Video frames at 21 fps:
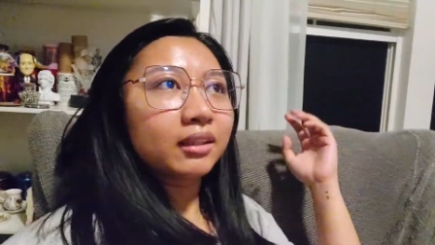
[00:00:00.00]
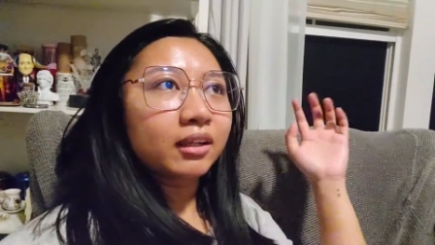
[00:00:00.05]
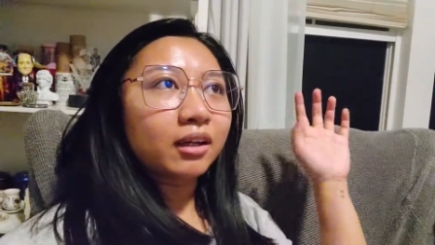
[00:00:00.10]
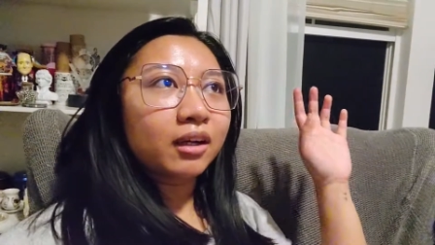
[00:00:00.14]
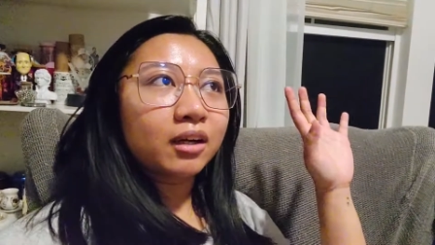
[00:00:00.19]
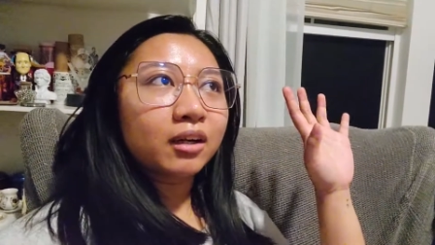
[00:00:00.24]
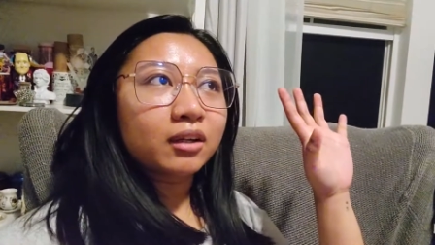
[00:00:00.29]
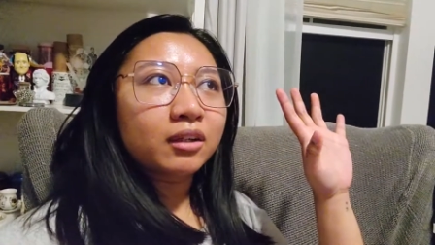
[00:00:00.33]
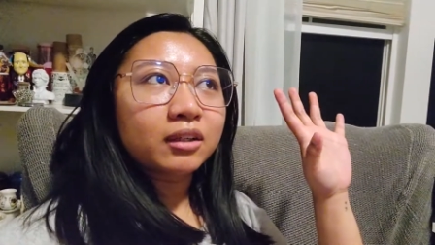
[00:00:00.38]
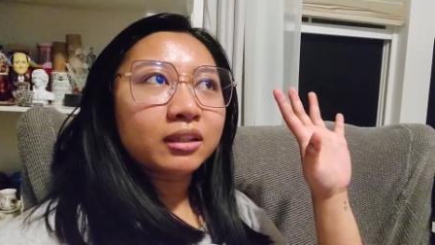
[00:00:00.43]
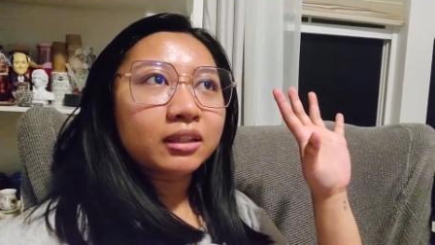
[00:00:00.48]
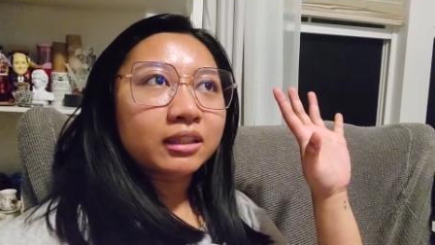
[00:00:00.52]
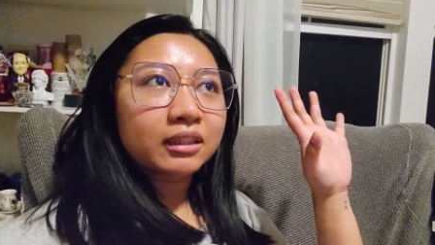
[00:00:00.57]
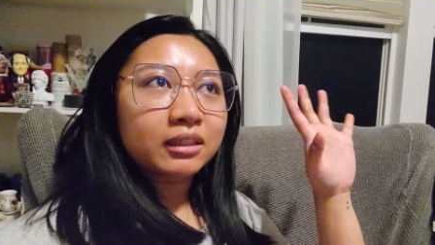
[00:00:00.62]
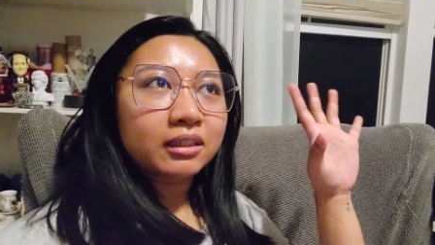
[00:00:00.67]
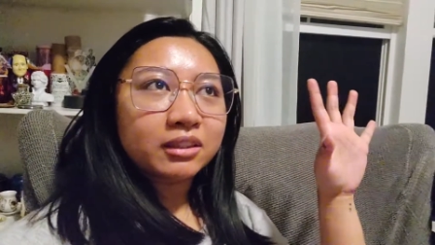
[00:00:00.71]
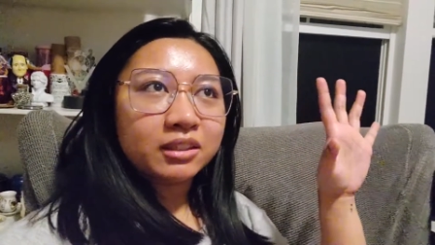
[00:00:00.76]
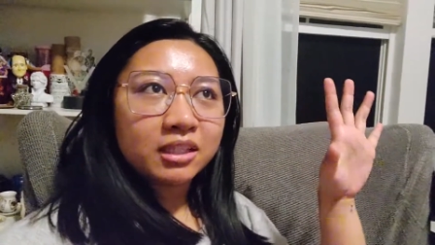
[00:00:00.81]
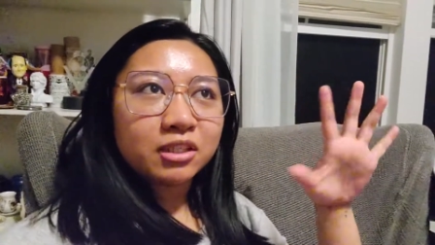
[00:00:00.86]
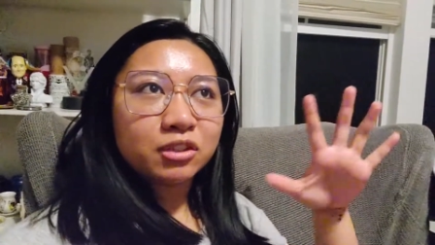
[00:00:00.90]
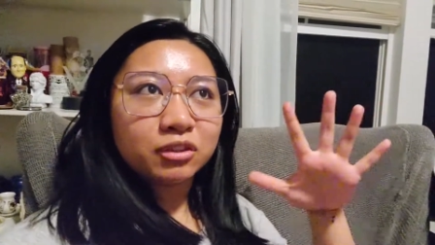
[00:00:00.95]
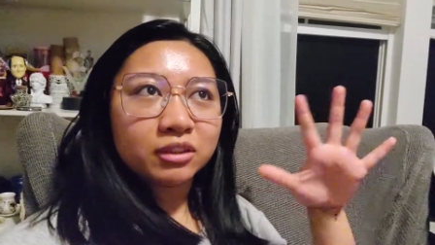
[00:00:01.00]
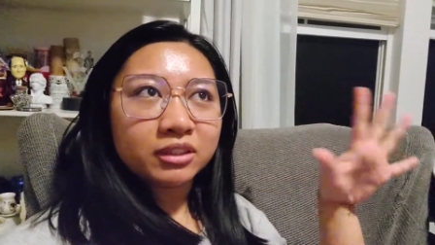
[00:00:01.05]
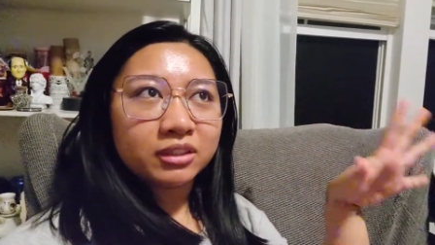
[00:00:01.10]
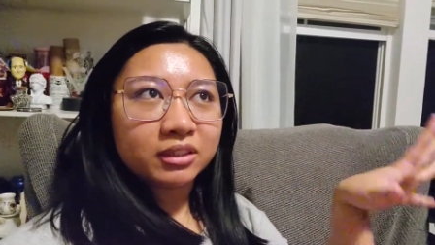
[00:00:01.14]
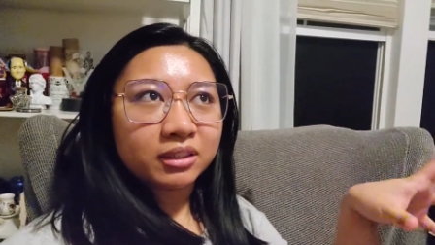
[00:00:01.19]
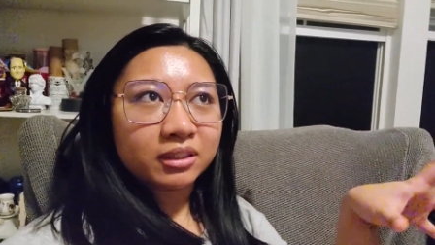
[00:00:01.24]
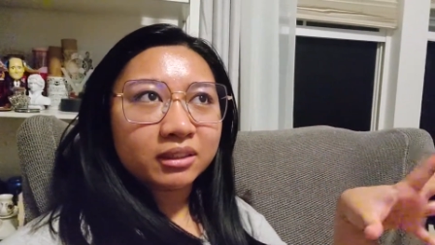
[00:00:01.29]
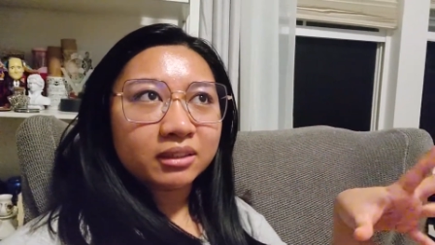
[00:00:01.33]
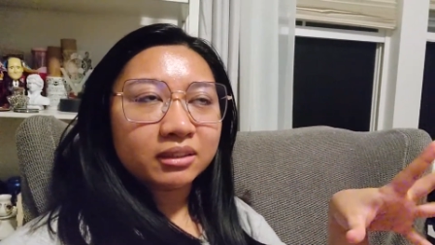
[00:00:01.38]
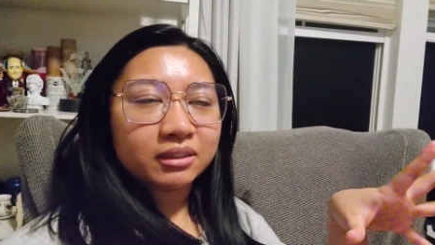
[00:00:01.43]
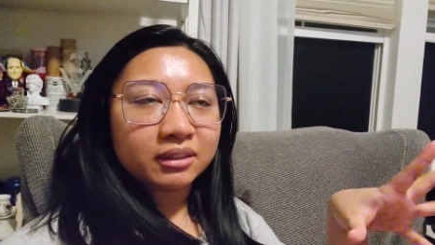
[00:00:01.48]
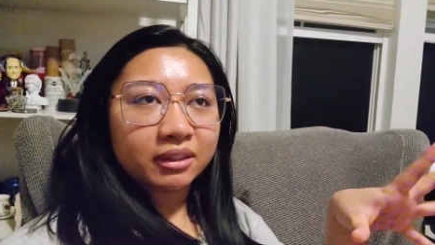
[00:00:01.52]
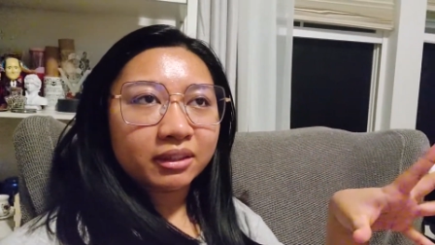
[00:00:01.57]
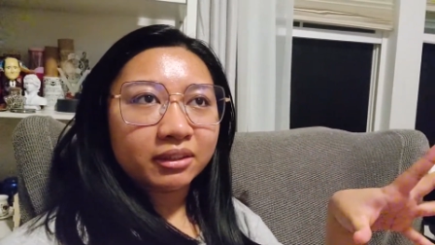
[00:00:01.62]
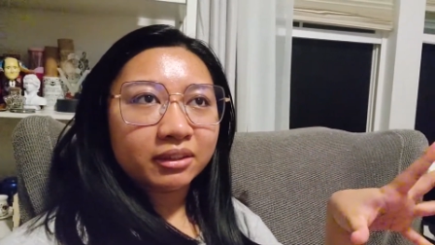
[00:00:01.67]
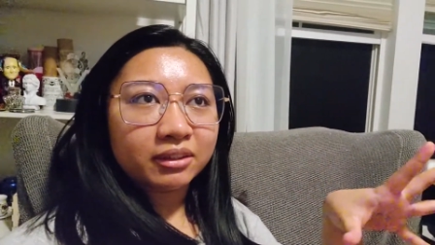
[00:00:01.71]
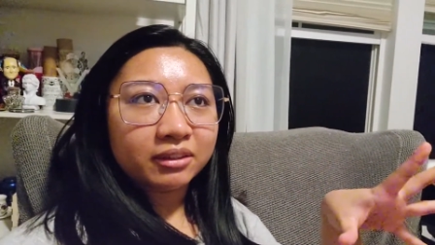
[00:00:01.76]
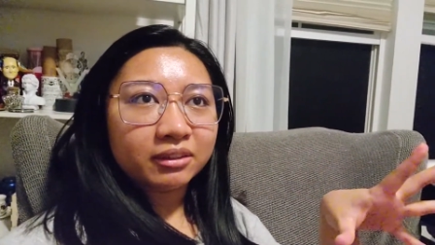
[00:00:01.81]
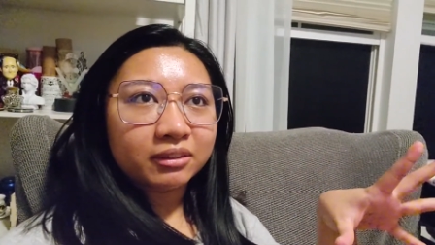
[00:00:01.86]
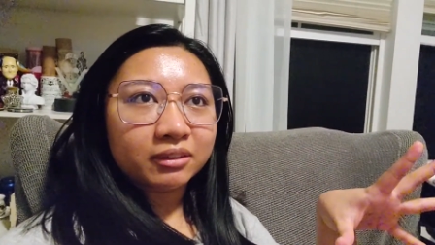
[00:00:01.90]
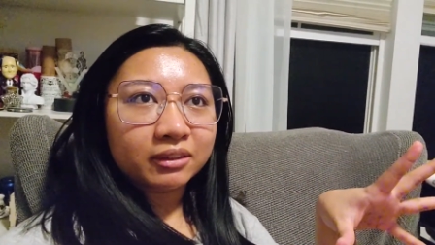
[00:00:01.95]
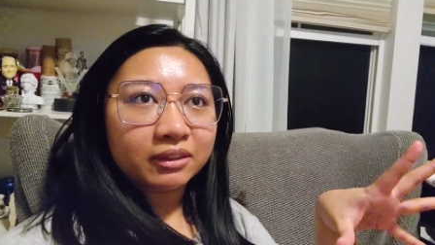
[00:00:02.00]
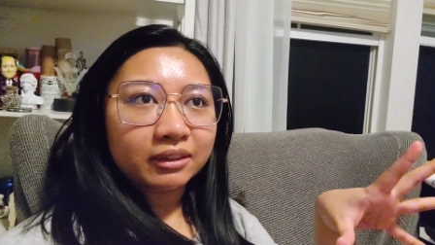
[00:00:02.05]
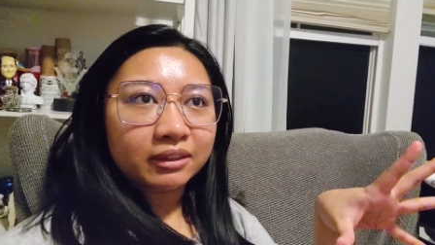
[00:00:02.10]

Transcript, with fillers: that are essentially they're they are